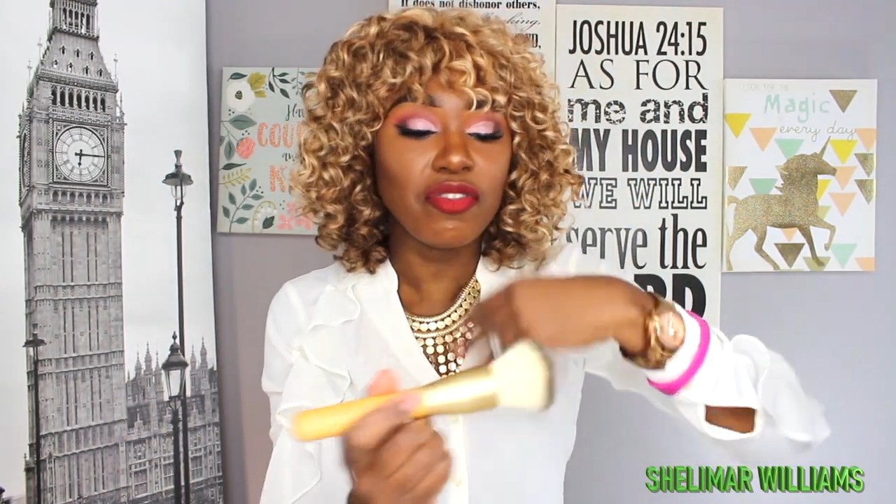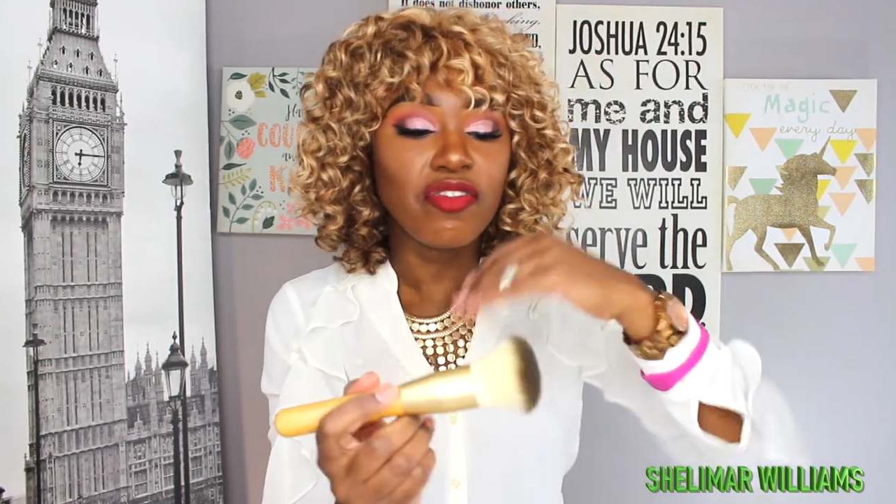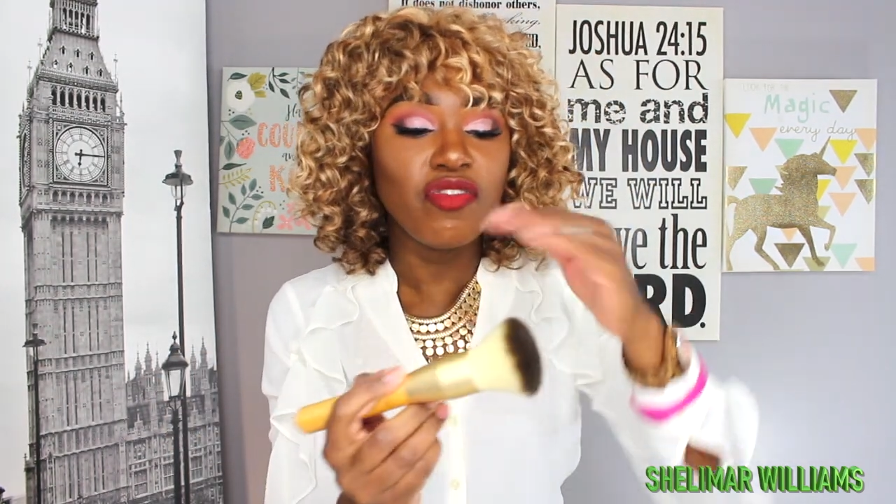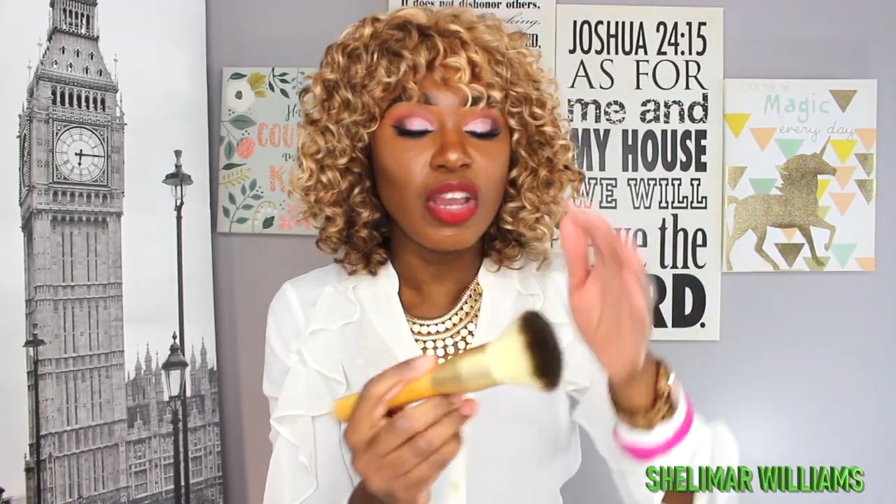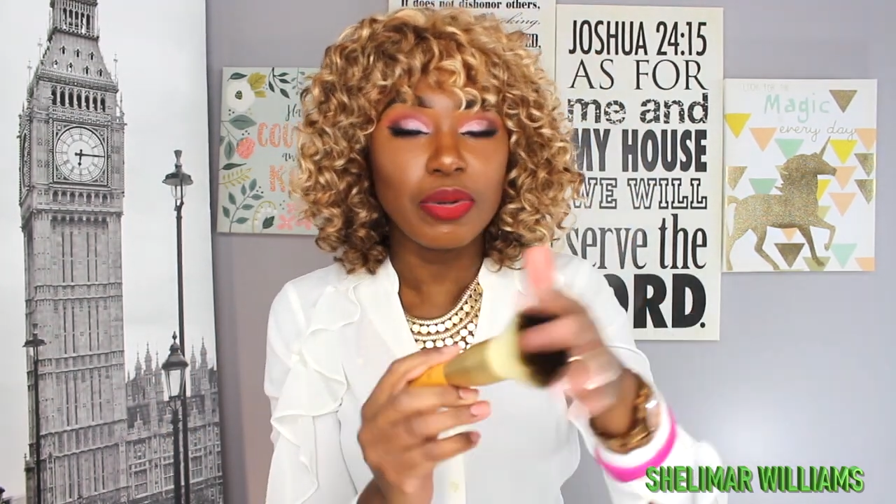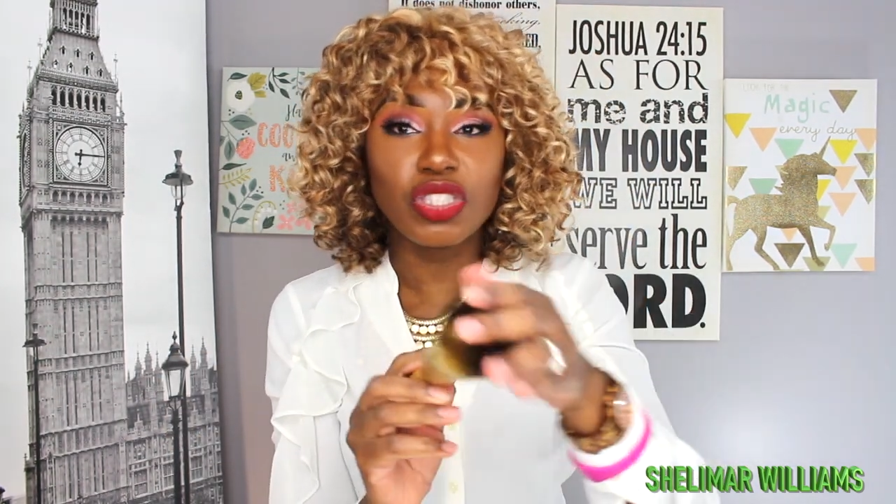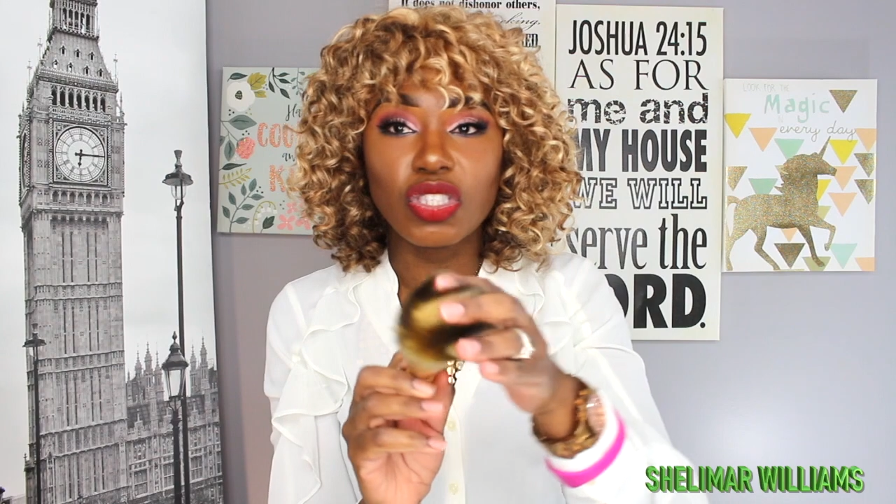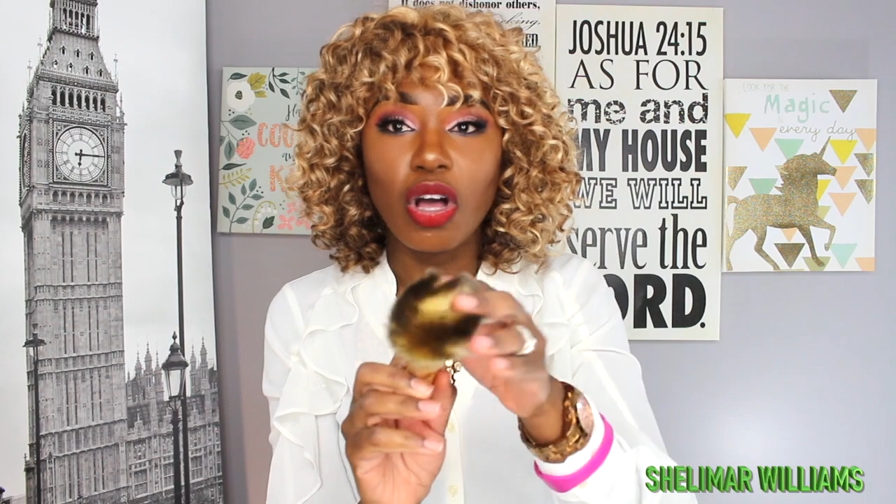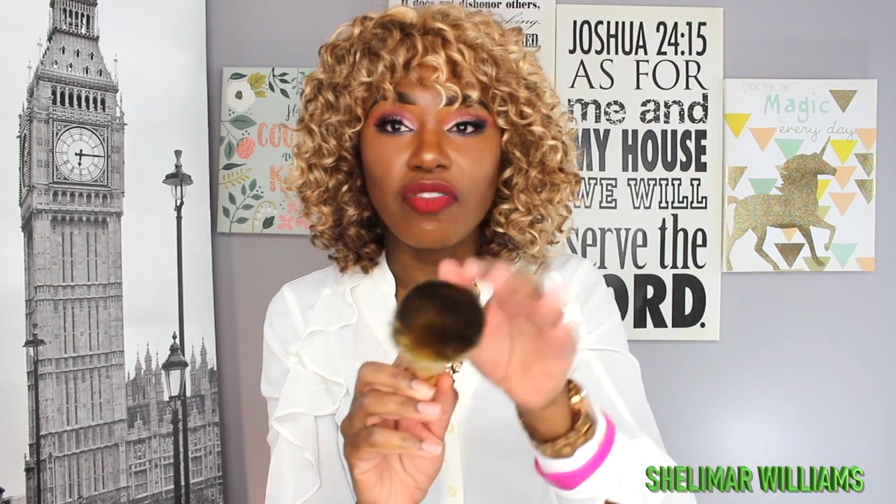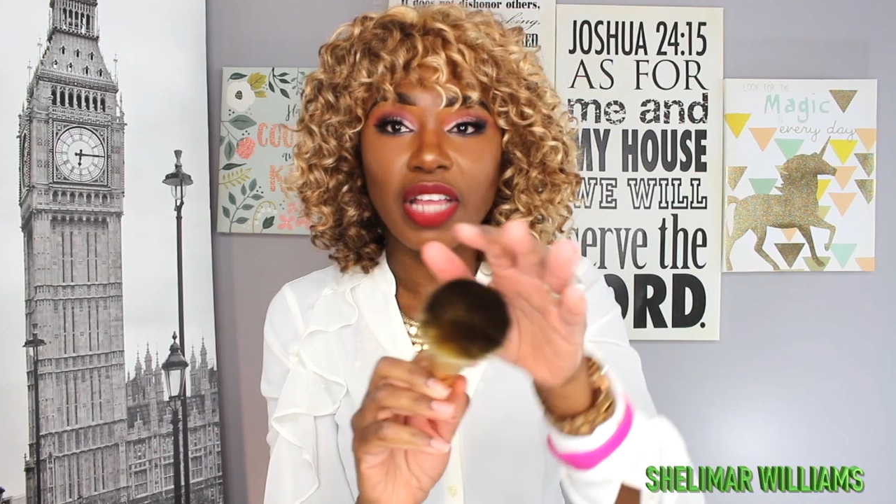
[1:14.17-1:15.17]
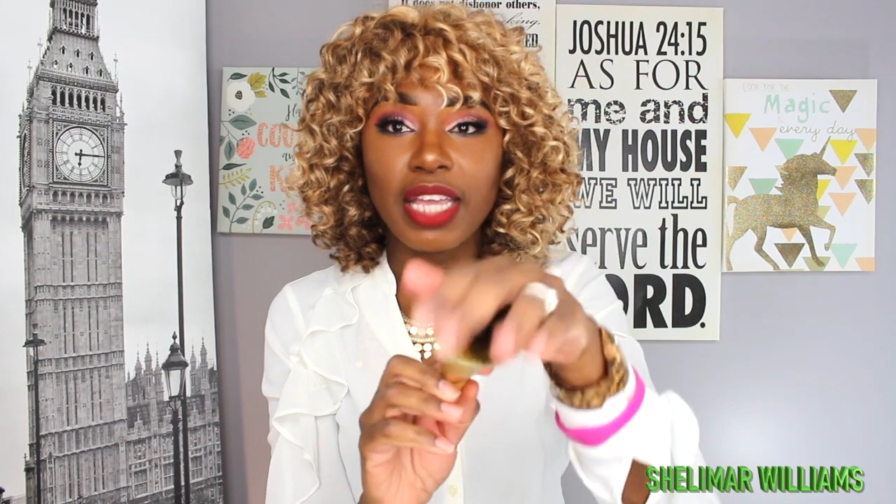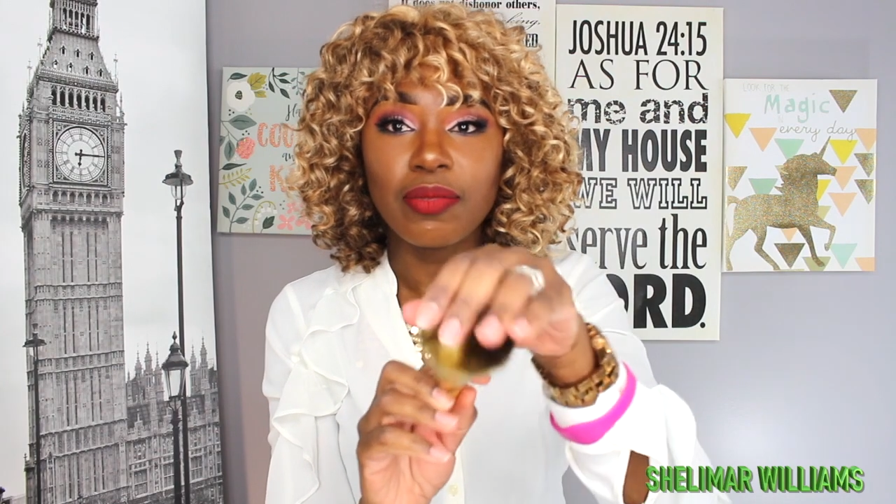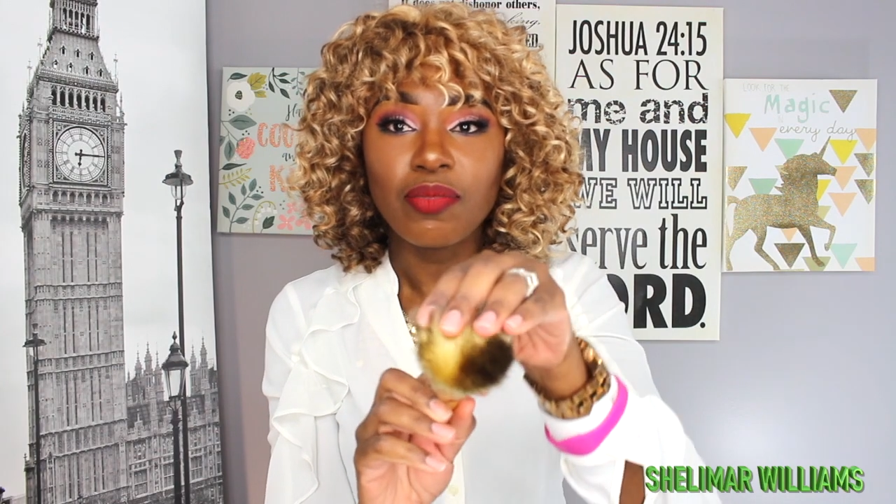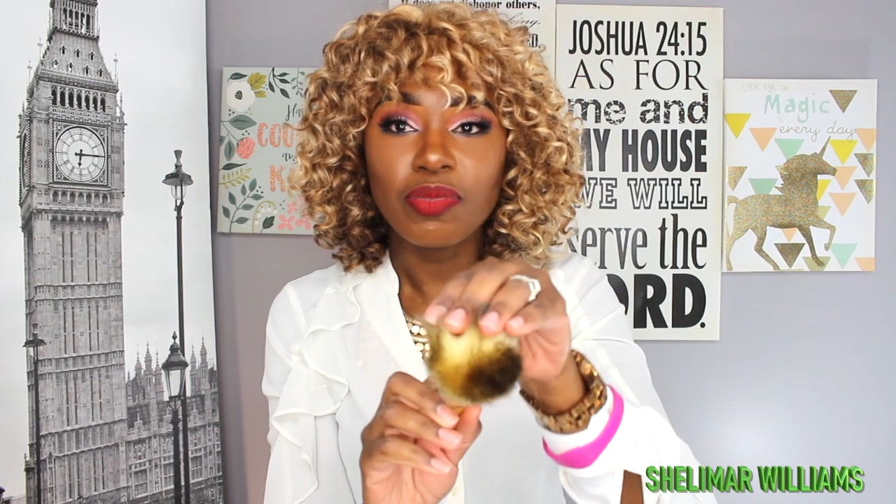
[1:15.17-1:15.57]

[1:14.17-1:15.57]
very soft, like